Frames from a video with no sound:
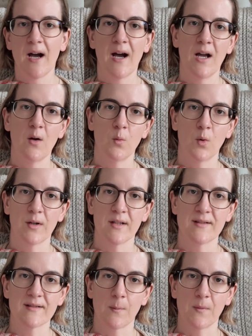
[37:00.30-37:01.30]
I
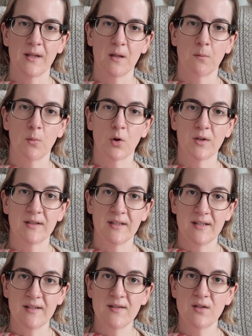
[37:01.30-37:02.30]
wanted something more
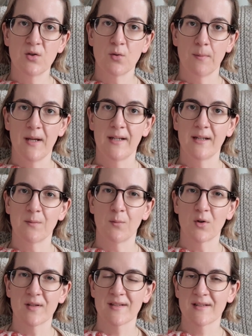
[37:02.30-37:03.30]
this to make it
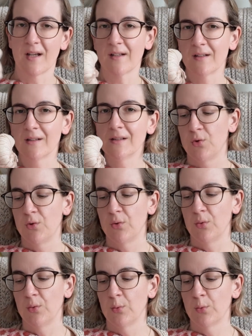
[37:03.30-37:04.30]
more subtle,
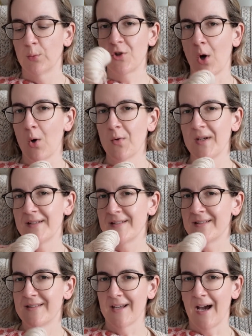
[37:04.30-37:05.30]
to tone
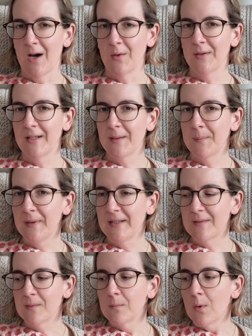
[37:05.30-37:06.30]
it down a
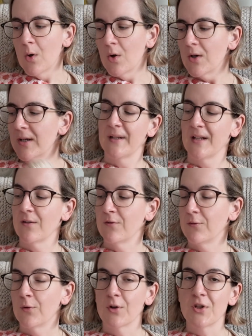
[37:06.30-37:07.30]
bit more, but
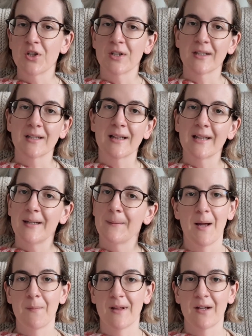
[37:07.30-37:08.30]
unfortunately
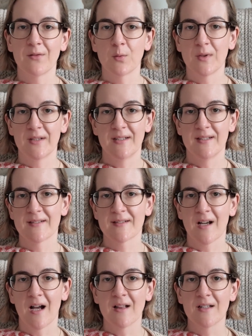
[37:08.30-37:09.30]
I'm left with these
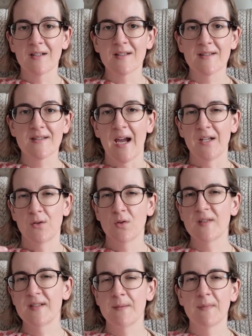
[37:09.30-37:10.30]
colors. I do
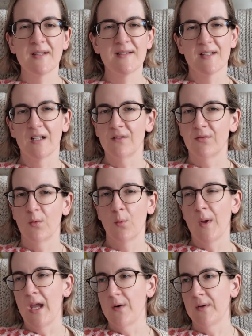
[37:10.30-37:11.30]
see myself
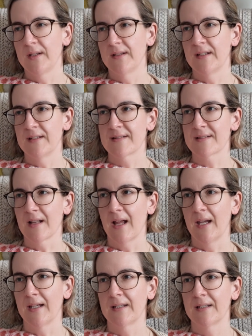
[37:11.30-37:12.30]
wearing this,
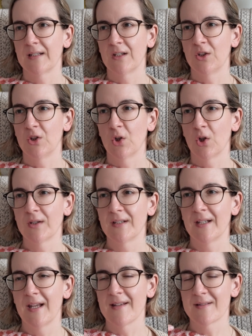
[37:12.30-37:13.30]
like, not
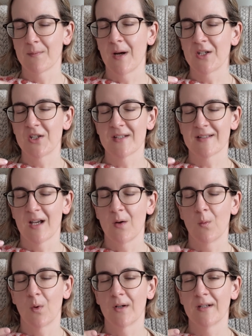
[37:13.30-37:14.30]
as much as I
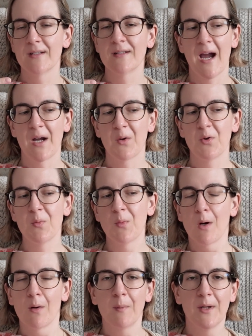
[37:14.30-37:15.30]
wanted. I could
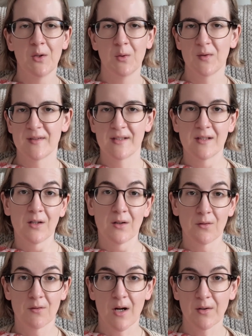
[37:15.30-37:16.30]
probably use it
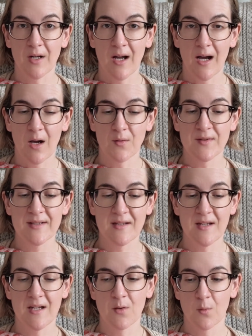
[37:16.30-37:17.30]
around house
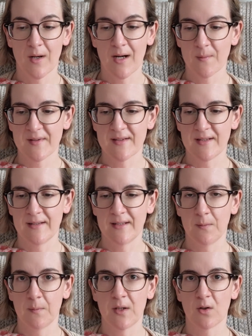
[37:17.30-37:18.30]
here when I'm
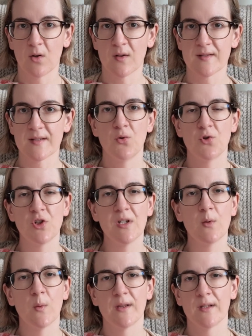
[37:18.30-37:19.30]
sitting, because
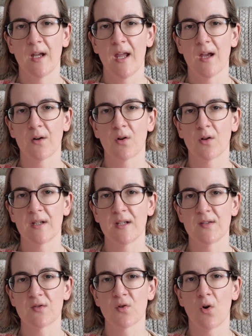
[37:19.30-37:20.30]
usually when the aircon
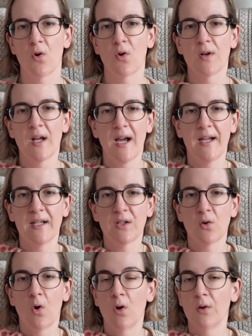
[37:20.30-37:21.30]
is on I
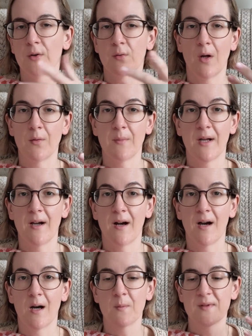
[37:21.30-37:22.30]
get cold around my
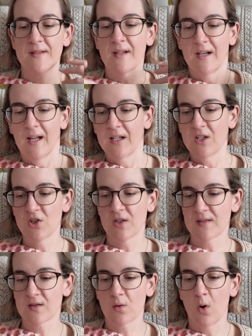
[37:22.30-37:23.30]
arms and I can
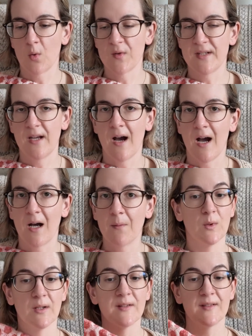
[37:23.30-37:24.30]
just cozy up.
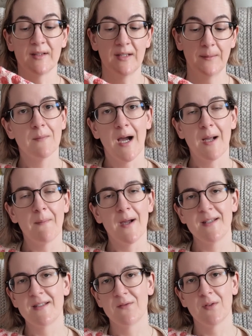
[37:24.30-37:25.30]
We'll see. I
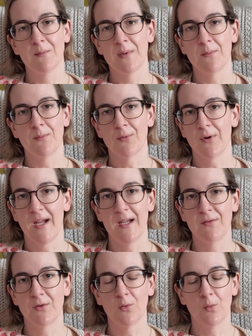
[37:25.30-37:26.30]
might even be
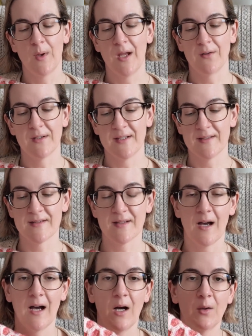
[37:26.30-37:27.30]
brave to wear this
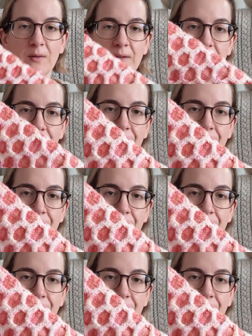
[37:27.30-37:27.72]
out.